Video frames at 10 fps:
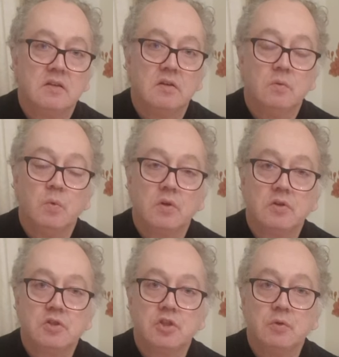or
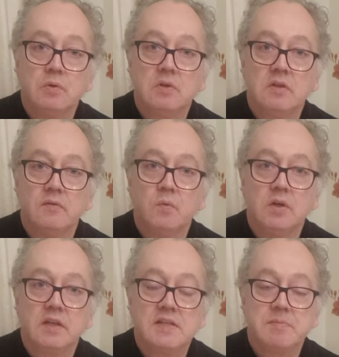1 joule of
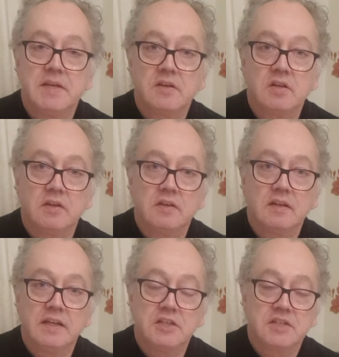work is being done
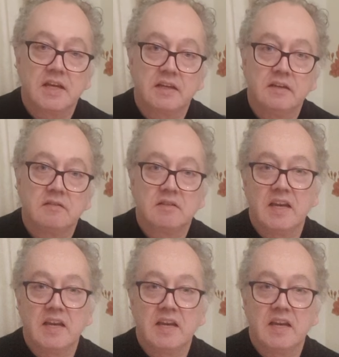each second.